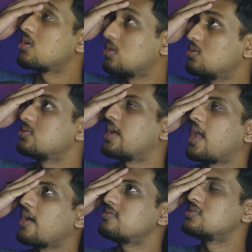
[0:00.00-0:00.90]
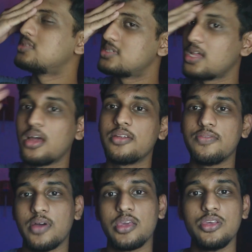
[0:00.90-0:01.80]
clue that I would start a
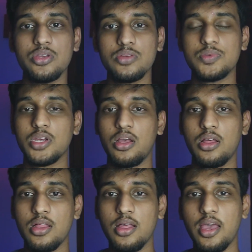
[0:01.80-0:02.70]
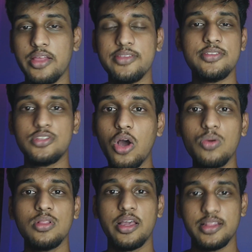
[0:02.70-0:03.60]
fucking YouTube channel and
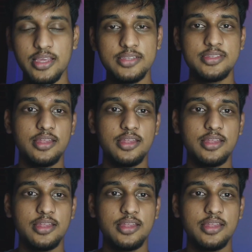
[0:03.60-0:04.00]
talk like this.